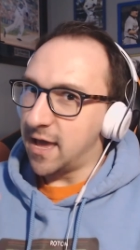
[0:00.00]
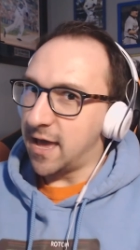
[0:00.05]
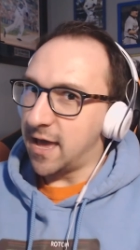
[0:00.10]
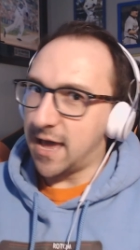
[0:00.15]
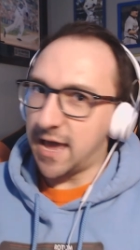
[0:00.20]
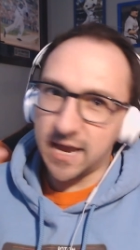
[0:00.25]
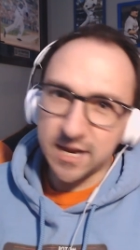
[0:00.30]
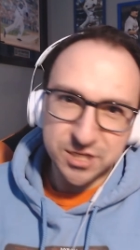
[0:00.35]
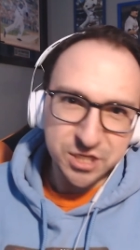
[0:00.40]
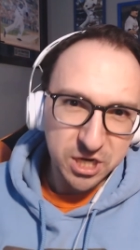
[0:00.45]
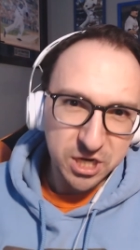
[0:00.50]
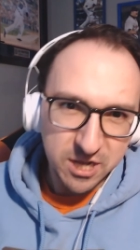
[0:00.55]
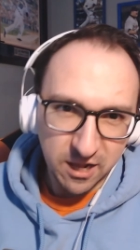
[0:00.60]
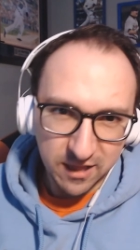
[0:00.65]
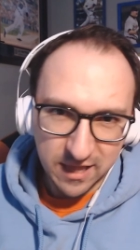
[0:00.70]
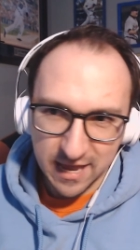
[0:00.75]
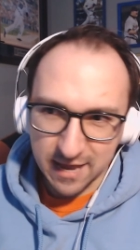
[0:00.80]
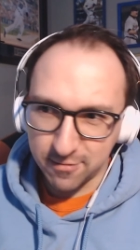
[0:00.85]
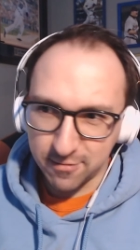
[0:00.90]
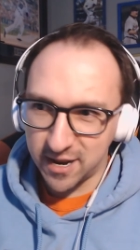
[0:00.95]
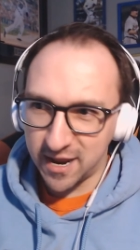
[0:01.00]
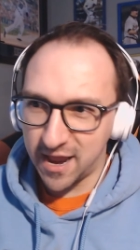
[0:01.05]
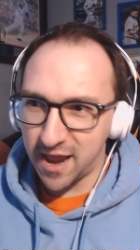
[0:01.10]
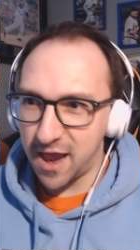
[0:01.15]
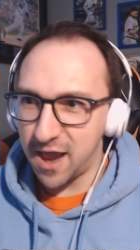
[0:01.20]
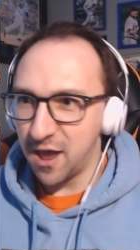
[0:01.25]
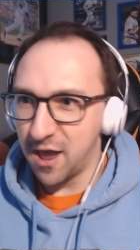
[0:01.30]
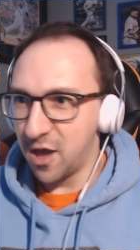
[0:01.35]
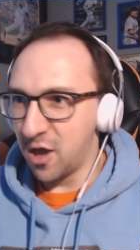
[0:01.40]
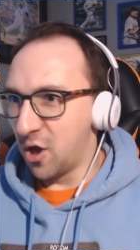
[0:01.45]
Age of
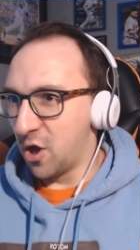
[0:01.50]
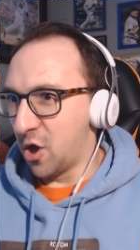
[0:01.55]
Calamity.